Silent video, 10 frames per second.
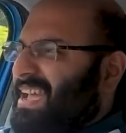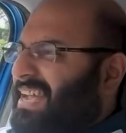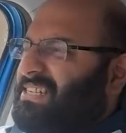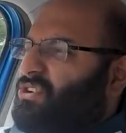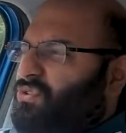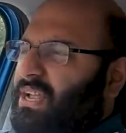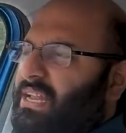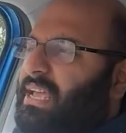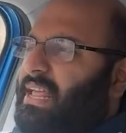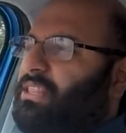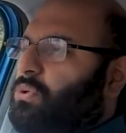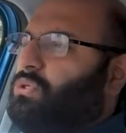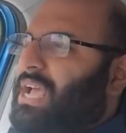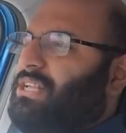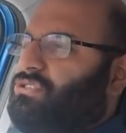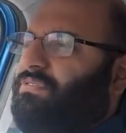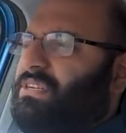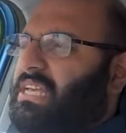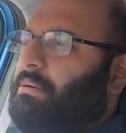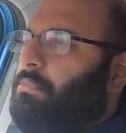isn't really an
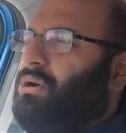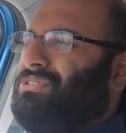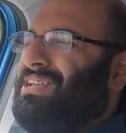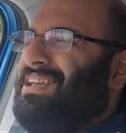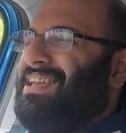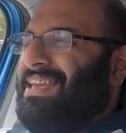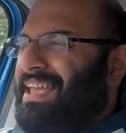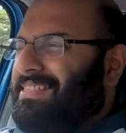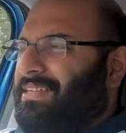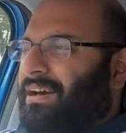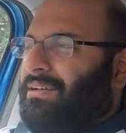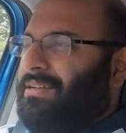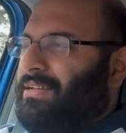enthusiast-driven gearbox either.